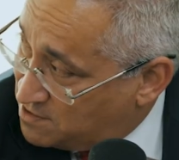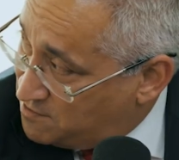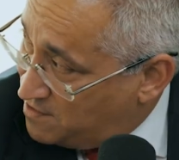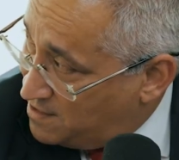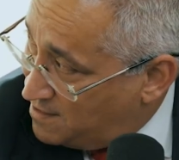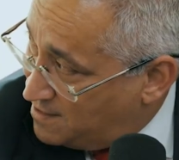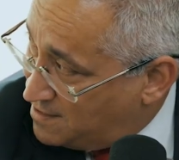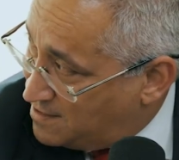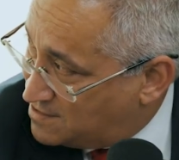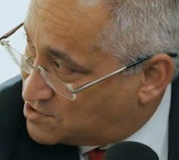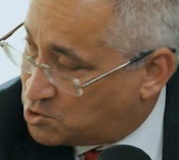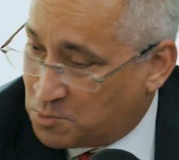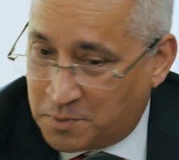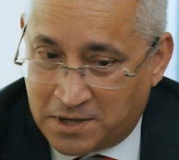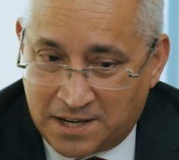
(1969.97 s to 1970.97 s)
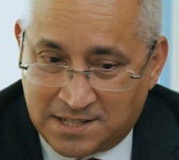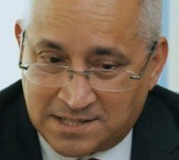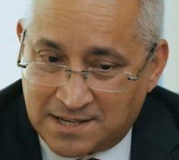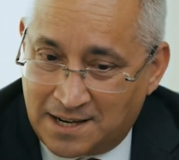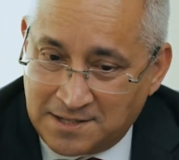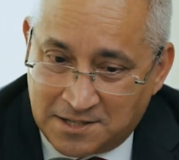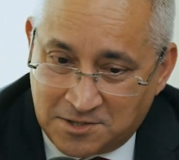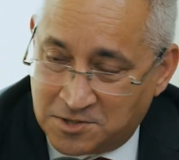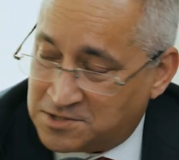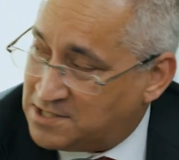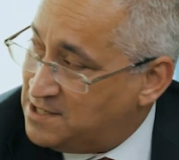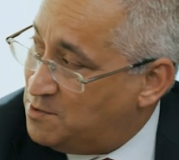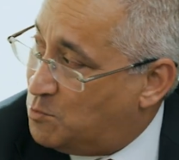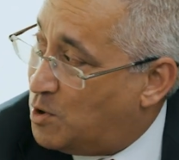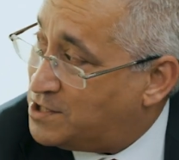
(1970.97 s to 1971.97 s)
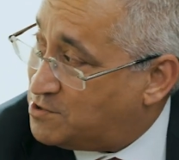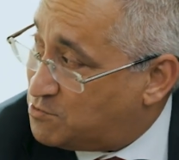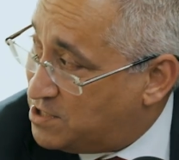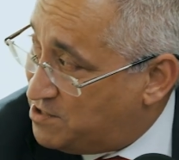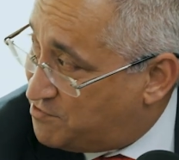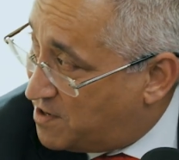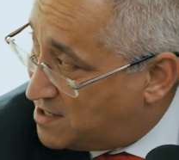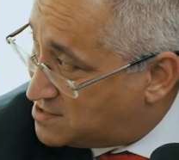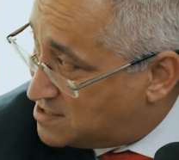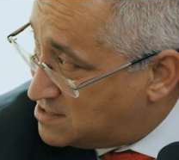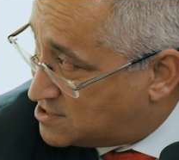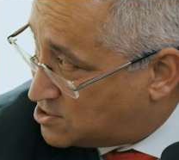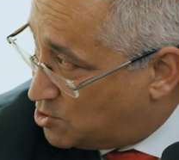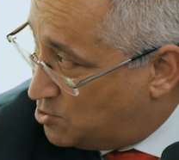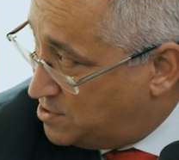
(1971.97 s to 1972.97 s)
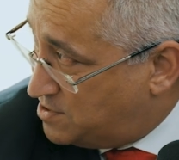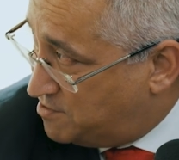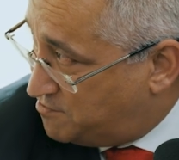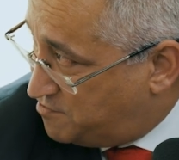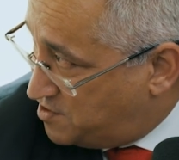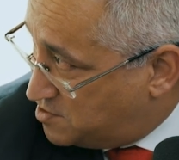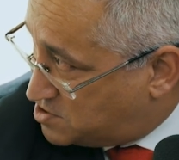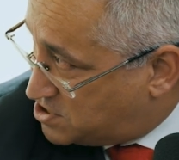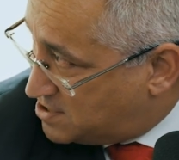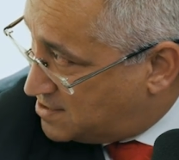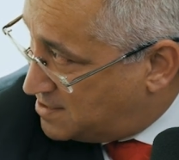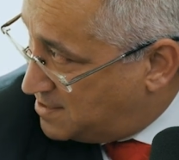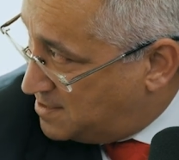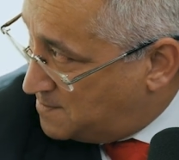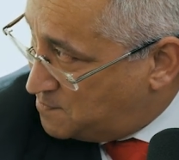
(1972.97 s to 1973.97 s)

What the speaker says: revealing. Super excited to see what Reef has in store in the future.